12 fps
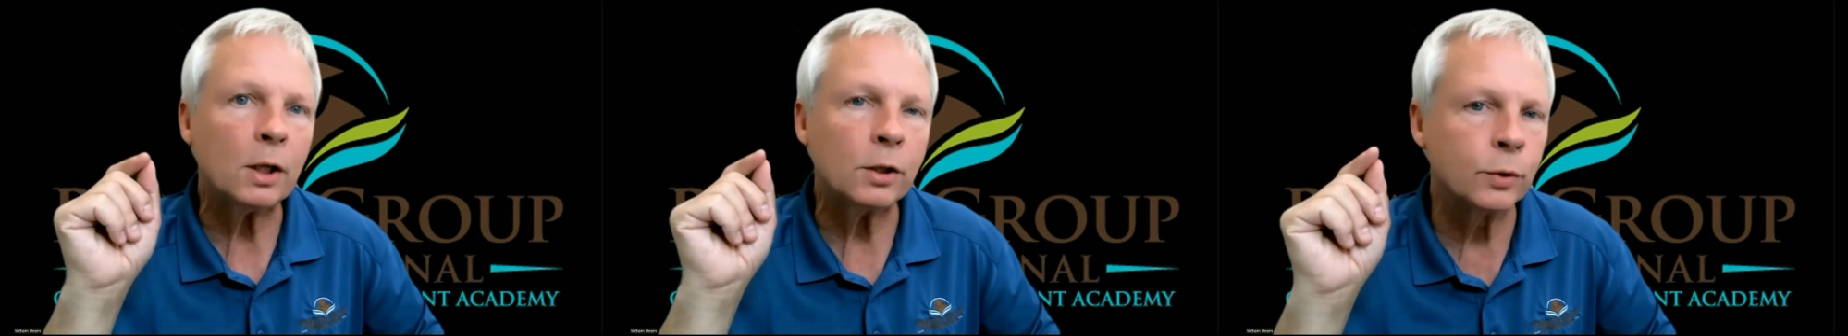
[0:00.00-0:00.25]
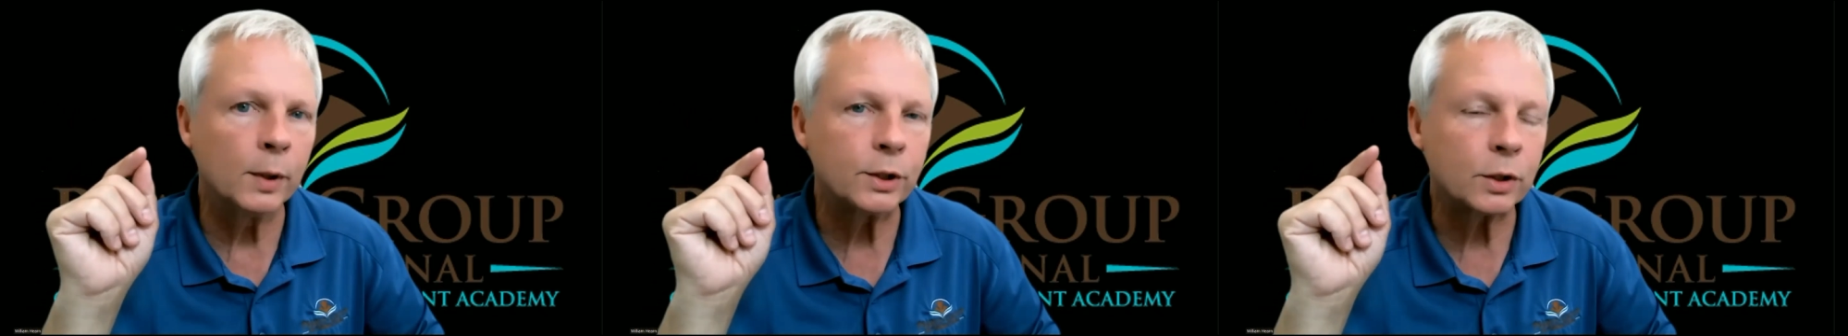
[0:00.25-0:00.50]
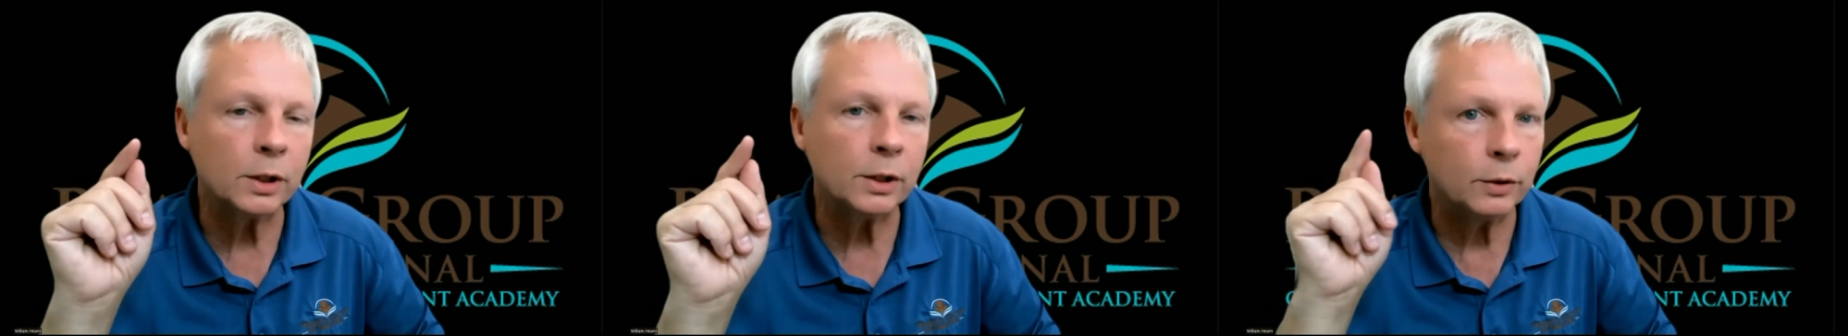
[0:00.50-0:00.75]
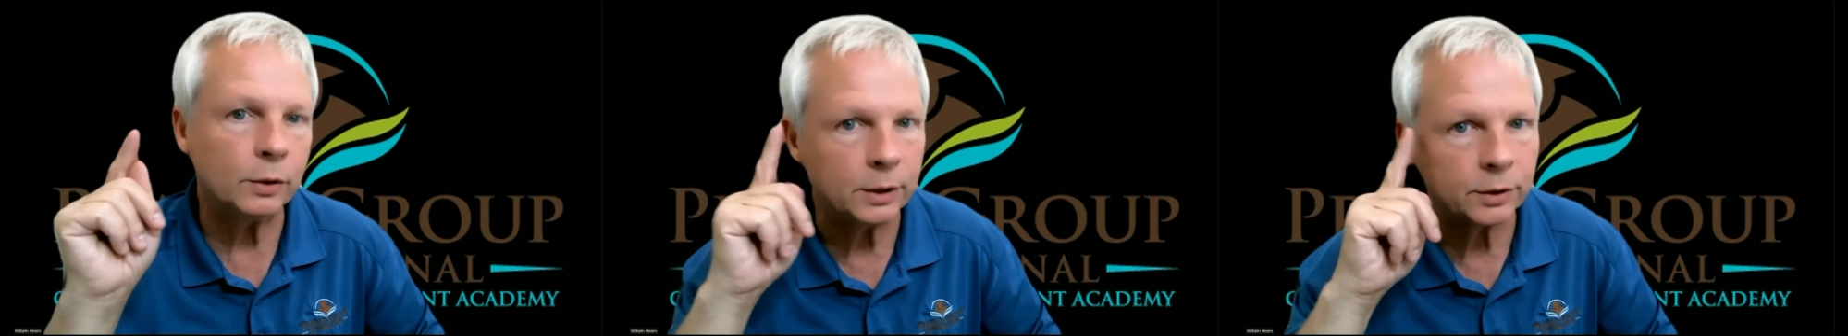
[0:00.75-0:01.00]
So what you're going
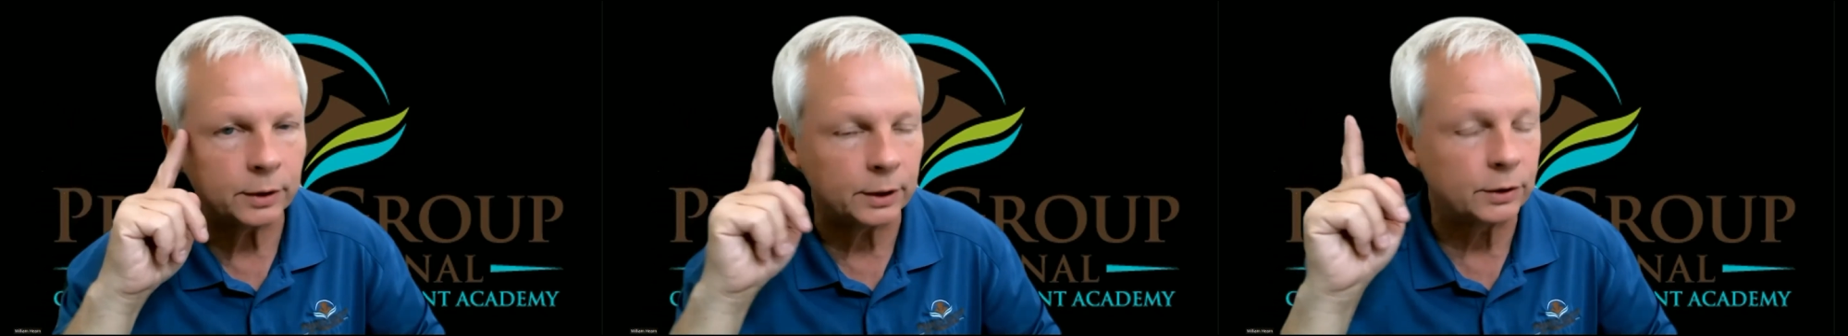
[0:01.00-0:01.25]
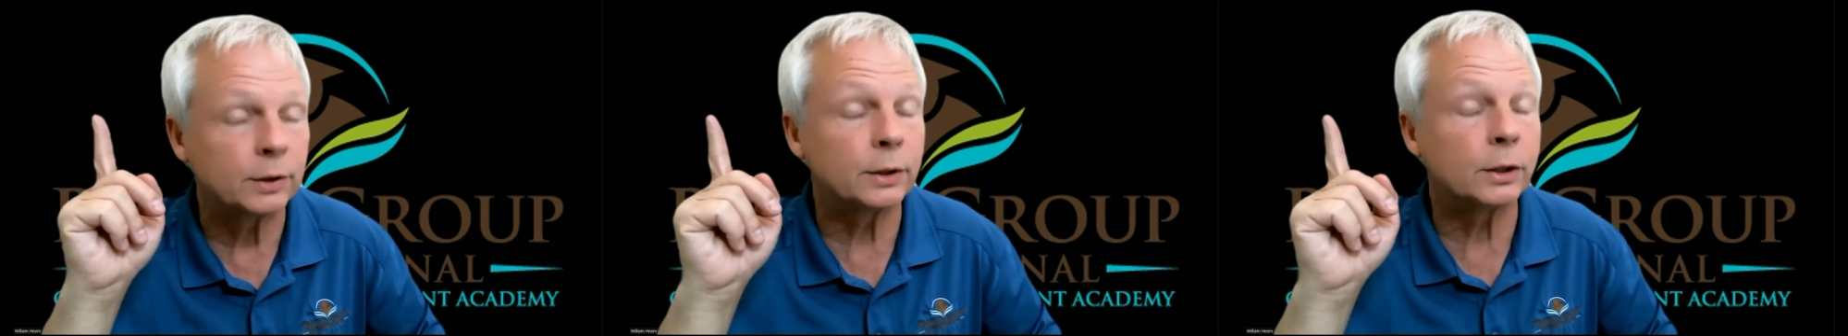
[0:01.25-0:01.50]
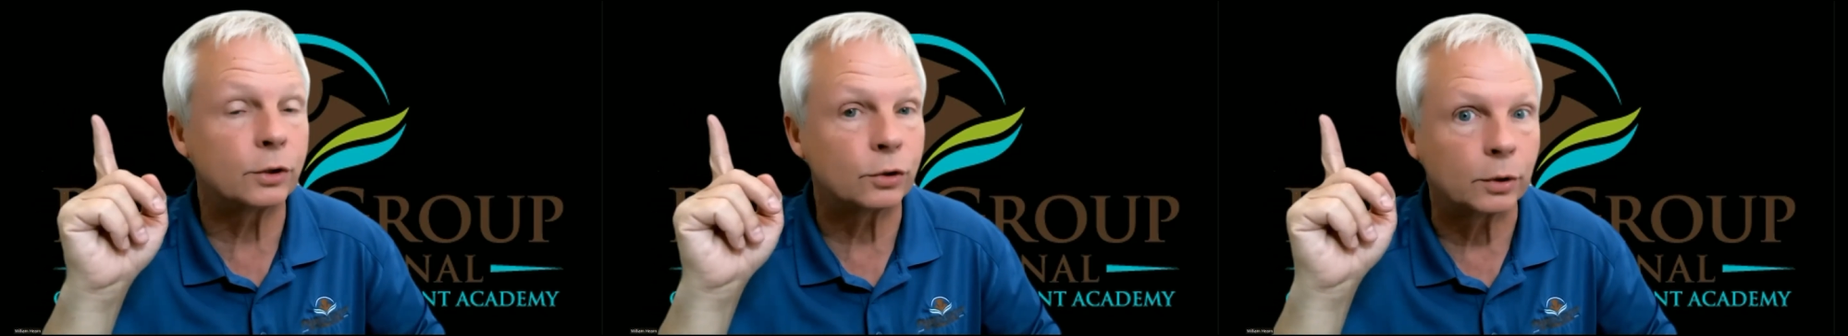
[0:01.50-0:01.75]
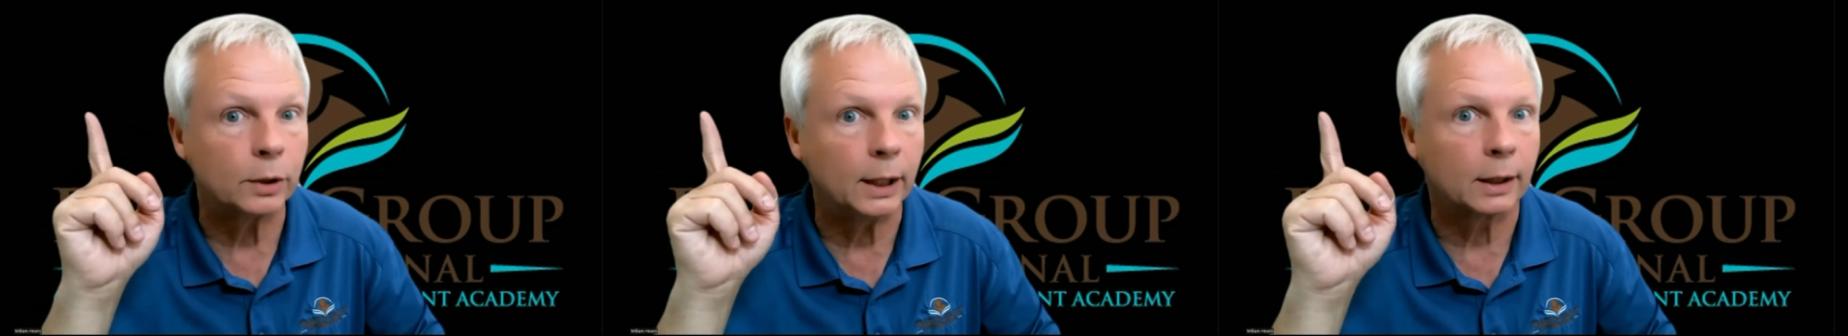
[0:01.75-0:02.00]
to do is this is the
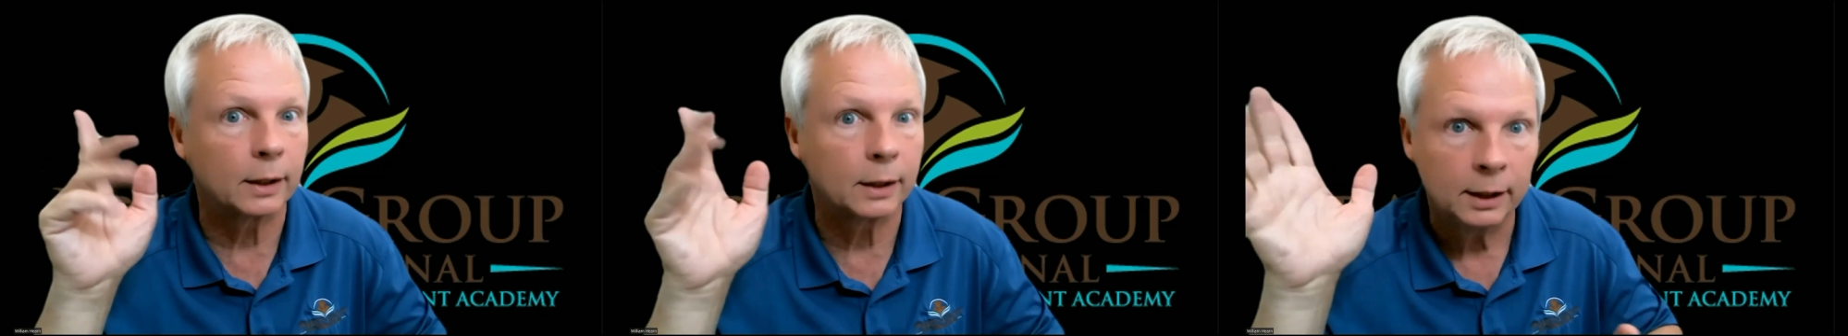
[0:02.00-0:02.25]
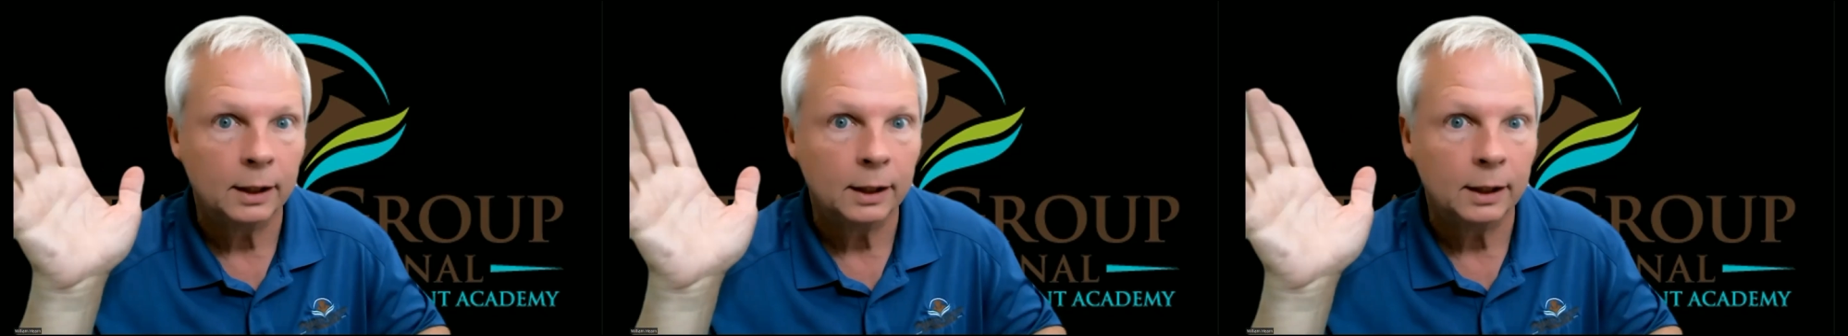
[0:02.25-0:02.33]
trick.